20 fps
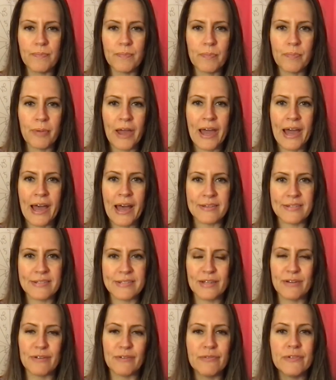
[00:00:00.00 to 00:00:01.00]
past
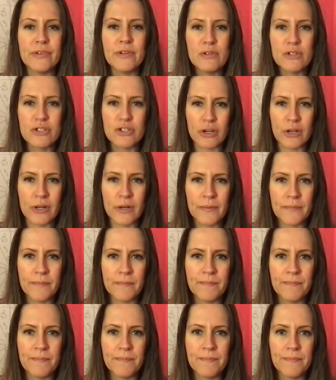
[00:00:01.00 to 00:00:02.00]
and future.
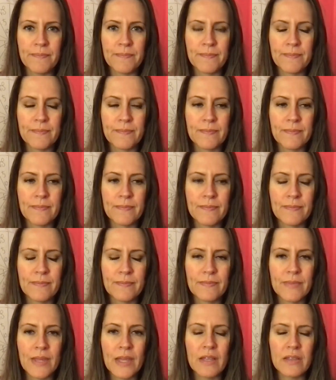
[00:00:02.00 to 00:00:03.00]

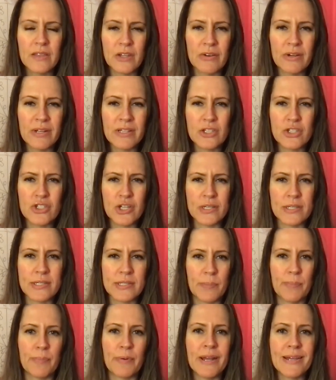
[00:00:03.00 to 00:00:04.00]
There is just
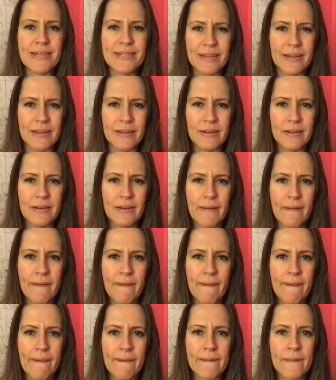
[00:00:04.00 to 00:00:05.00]
the present.
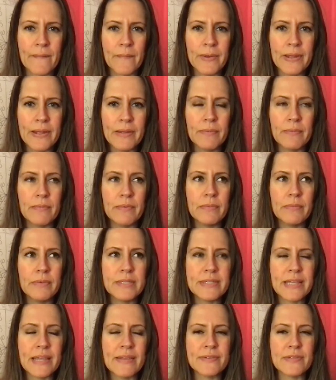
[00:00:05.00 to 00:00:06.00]
You know, we
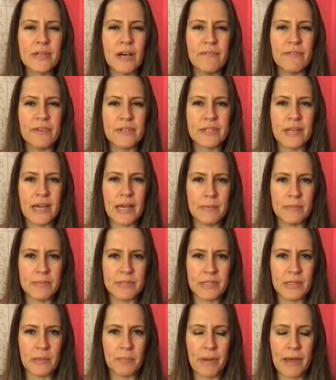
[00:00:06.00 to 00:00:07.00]
say this oftentimes,
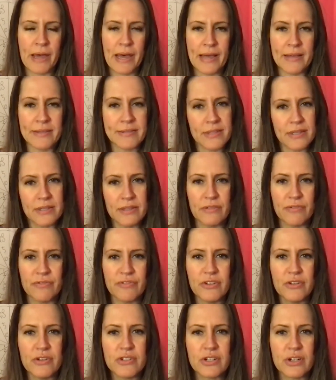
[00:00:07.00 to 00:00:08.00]
that the past and the
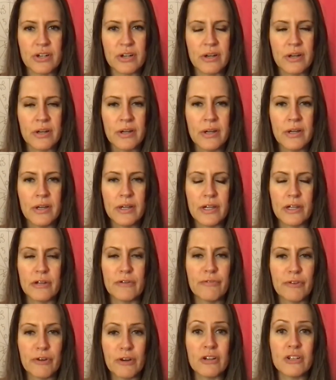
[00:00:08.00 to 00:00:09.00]
future
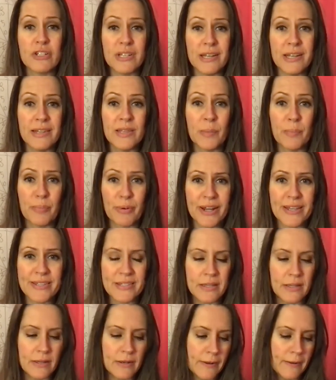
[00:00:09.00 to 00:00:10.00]
converge in the
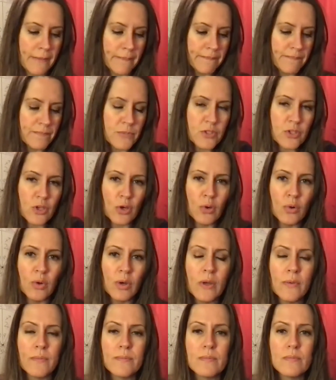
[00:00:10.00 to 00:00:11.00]
present. So
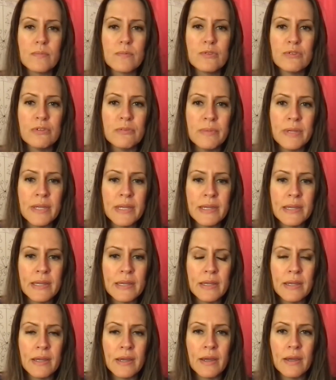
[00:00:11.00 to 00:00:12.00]
to
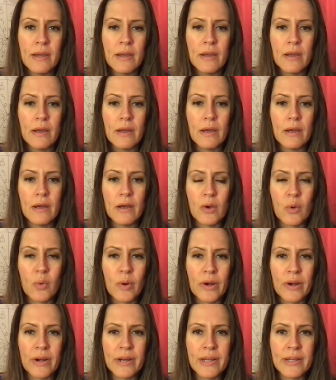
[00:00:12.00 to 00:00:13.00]
me,
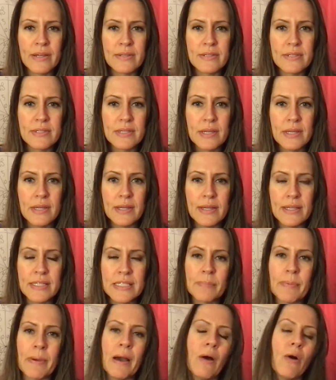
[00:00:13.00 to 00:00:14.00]
Aquarius is
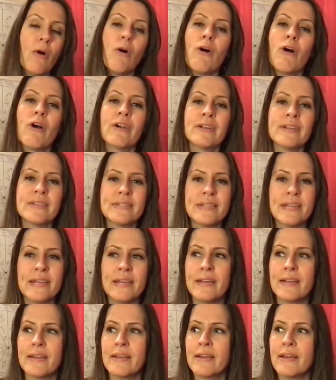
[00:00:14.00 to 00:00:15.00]
about
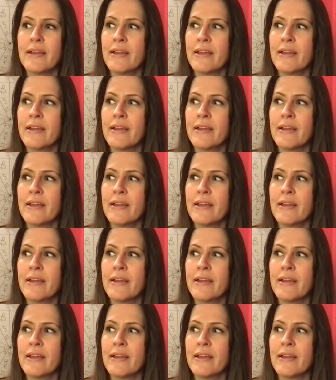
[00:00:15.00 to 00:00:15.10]
harnessing